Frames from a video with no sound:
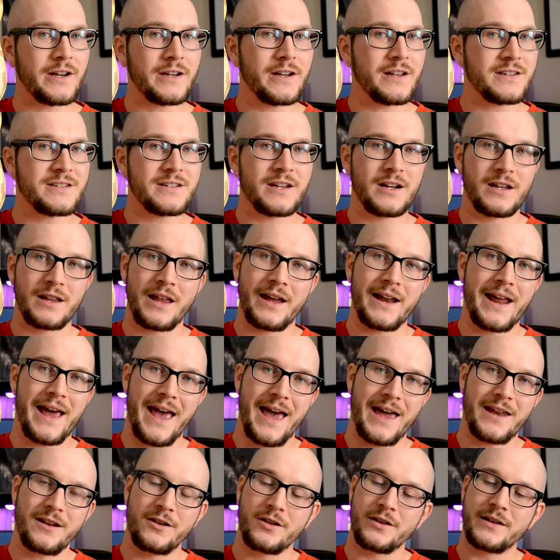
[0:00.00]
he doesn't get a lot of
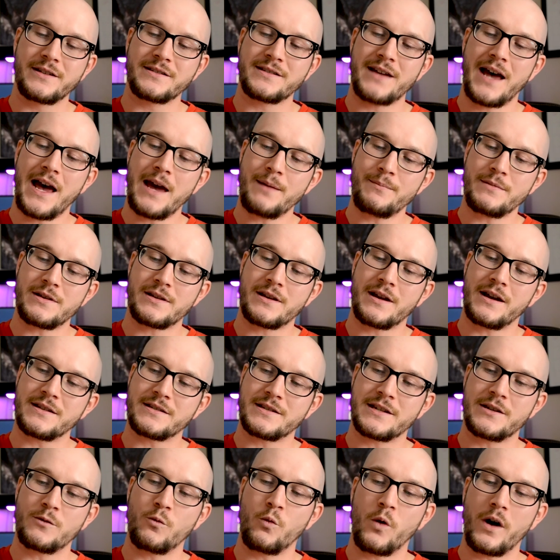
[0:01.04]
handling time because
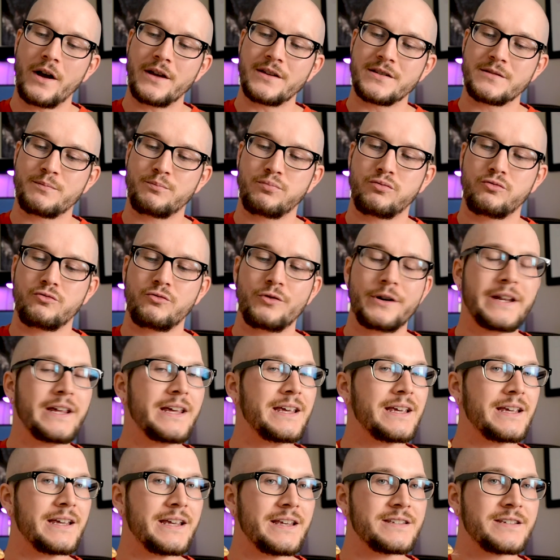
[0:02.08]
he was
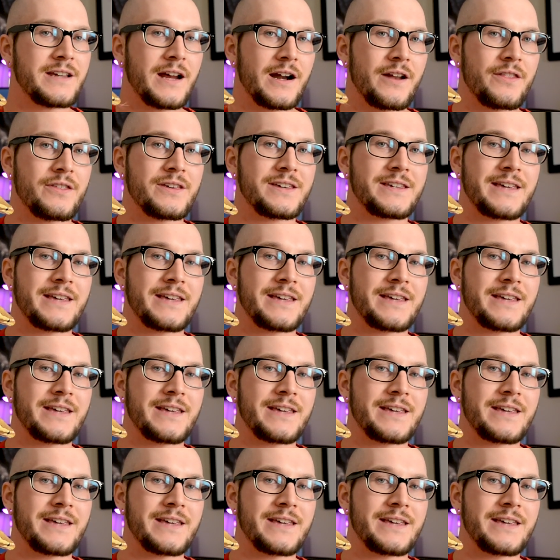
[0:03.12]
pretty easy out of the